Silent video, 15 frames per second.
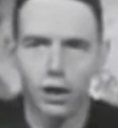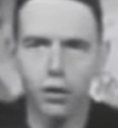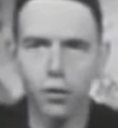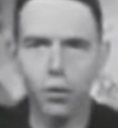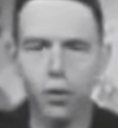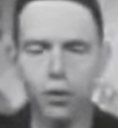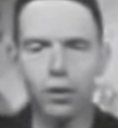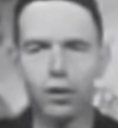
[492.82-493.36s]
you
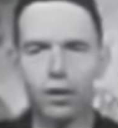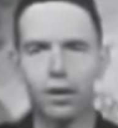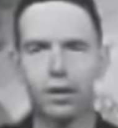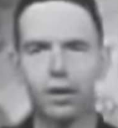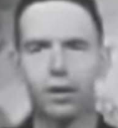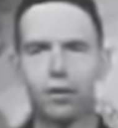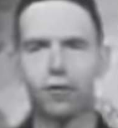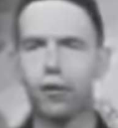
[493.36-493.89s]
would
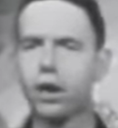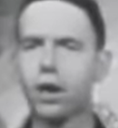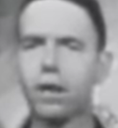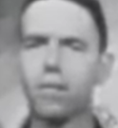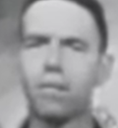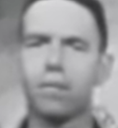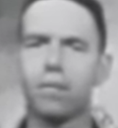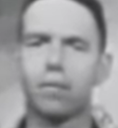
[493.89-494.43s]

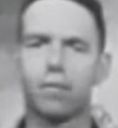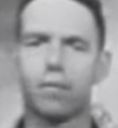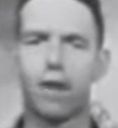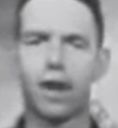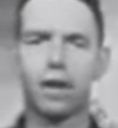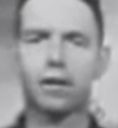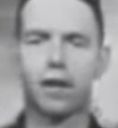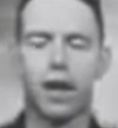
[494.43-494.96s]
dream
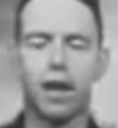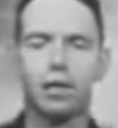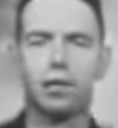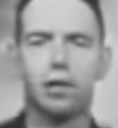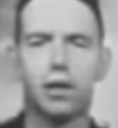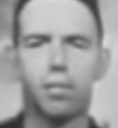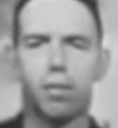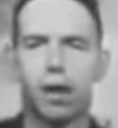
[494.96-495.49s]

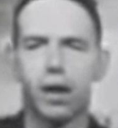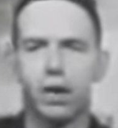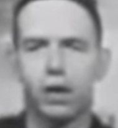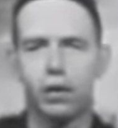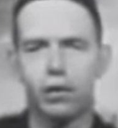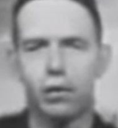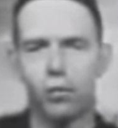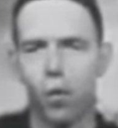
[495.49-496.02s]
fantastic pleasures,